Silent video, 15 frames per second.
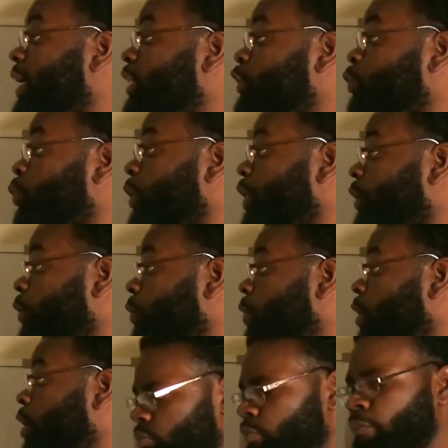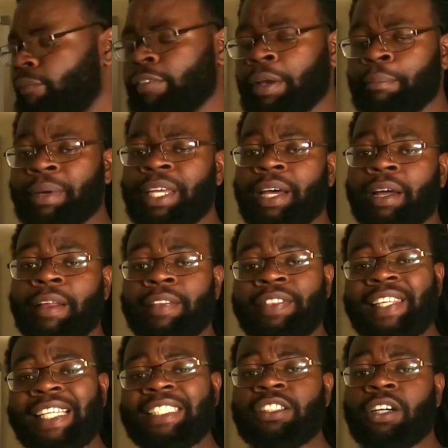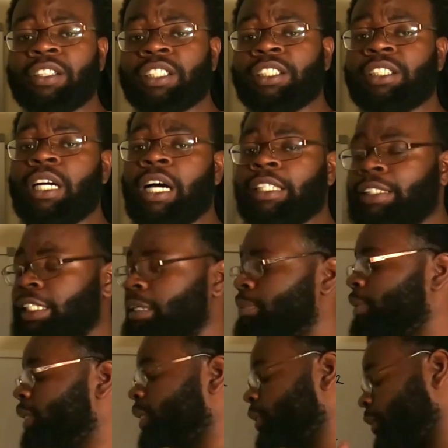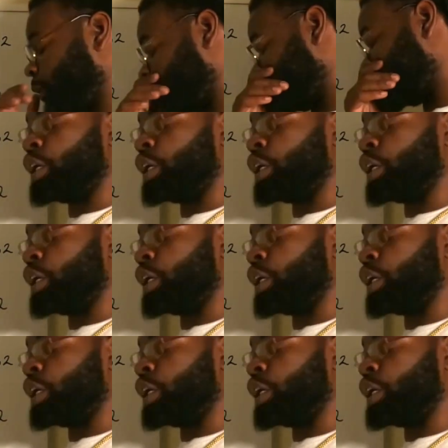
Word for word: as well. But yeah, these are the stocks that I'm looking at.